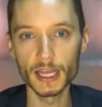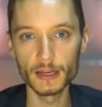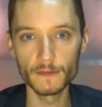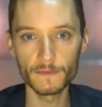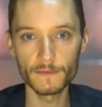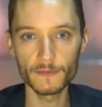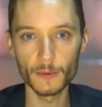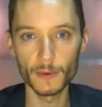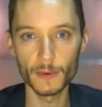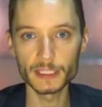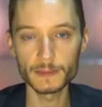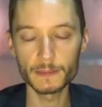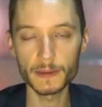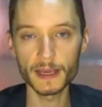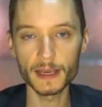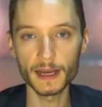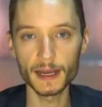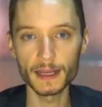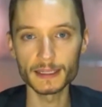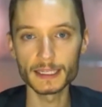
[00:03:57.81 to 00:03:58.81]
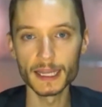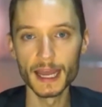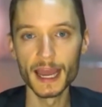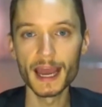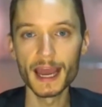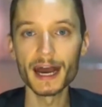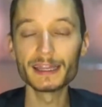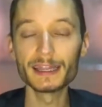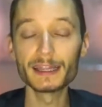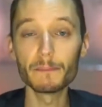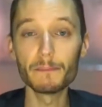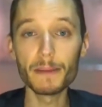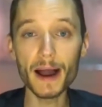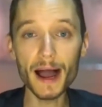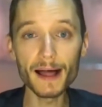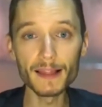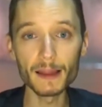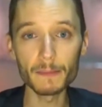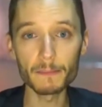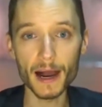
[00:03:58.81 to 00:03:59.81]
influence because at the
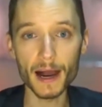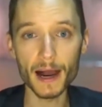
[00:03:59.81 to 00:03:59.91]
ballot